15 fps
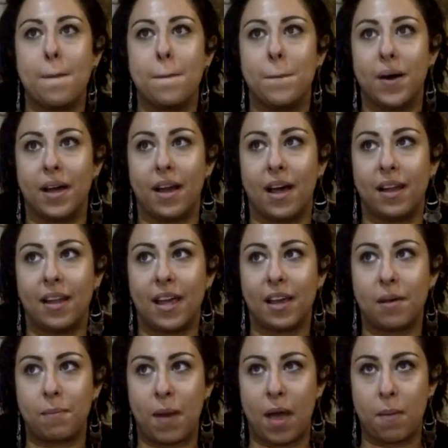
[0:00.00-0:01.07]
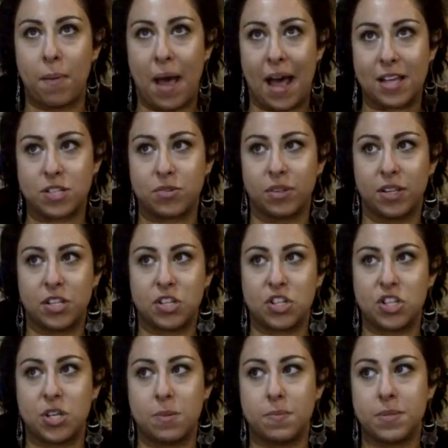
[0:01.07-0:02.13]
But unlike my past
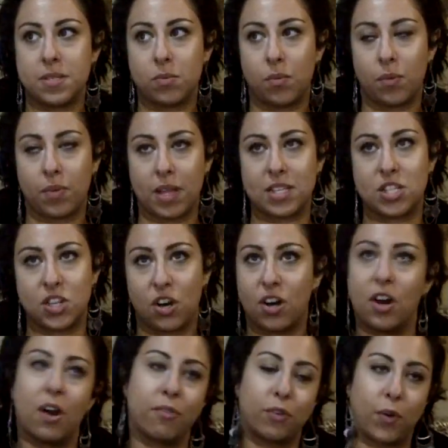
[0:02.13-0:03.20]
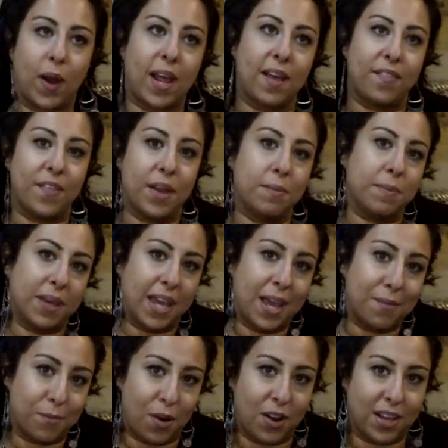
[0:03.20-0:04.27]
relationships that started off great and then
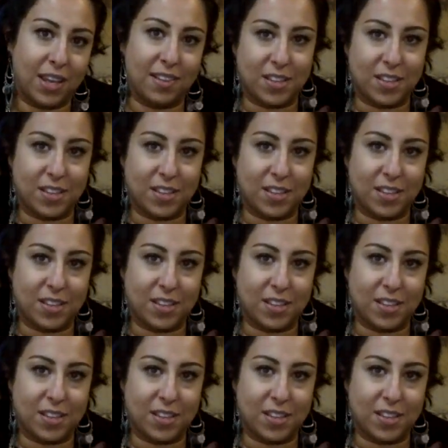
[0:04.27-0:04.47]
became rocky,